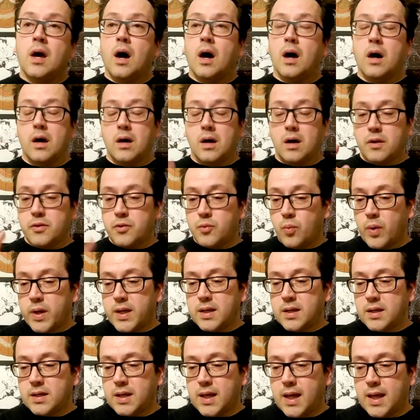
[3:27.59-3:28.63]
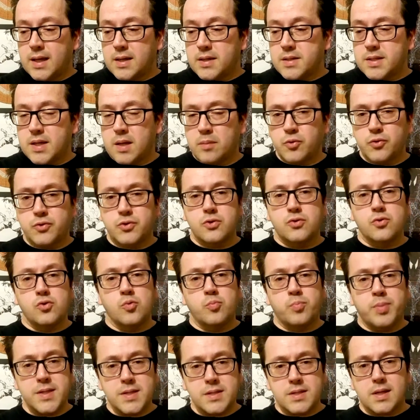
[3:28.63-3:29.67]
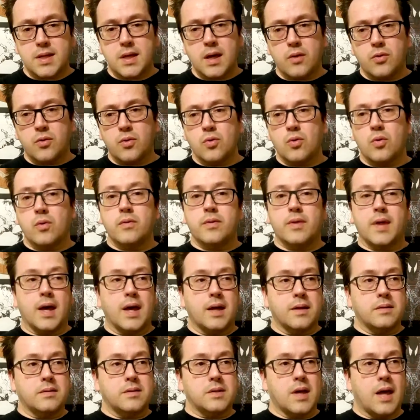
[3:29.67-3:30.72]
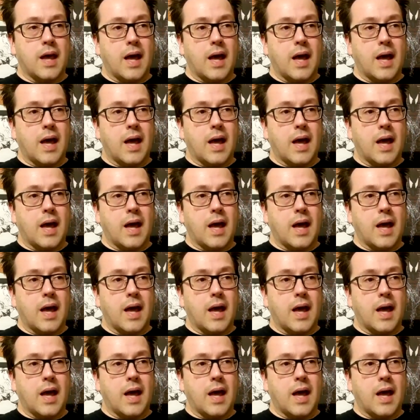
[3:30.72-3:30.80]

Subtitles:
The way Kate is able to piece together that